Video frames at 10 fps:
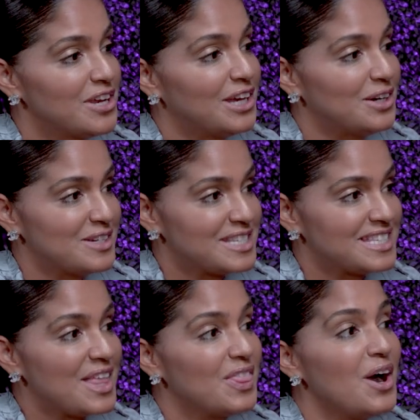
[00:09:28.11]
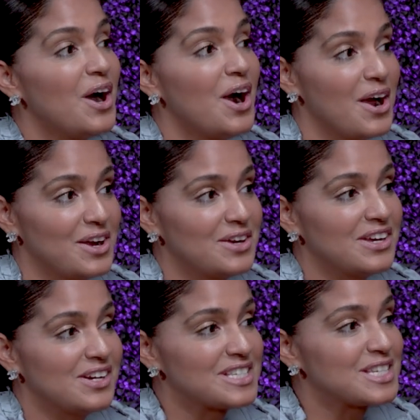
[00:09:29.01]
years,
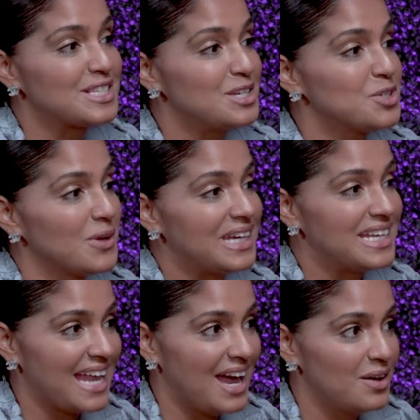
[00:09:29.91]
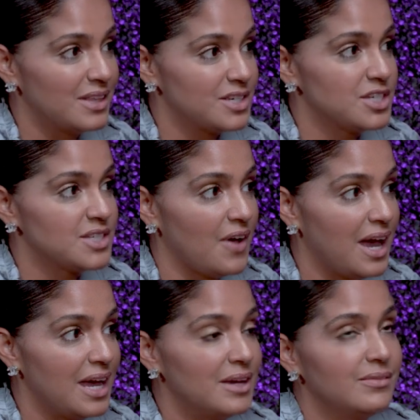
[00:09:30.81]
because enjoy it now that she's
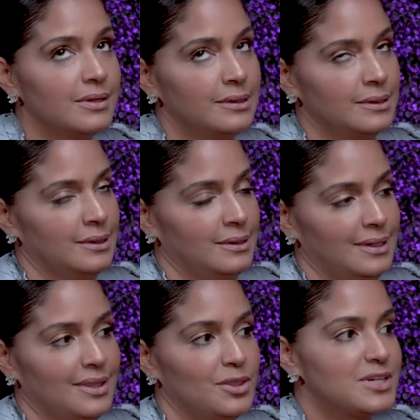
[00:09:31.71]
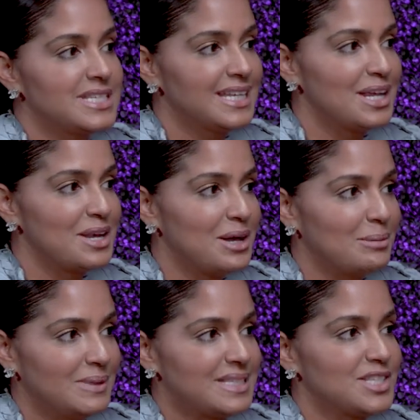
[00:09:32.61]
5. 13 and
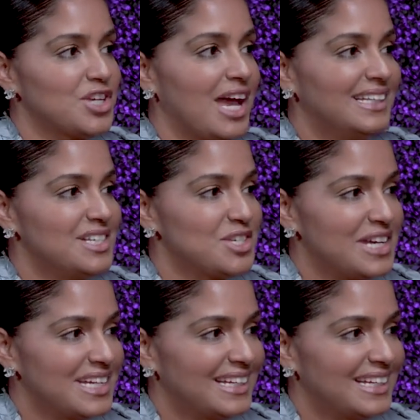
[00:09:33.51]
up, it's challenging.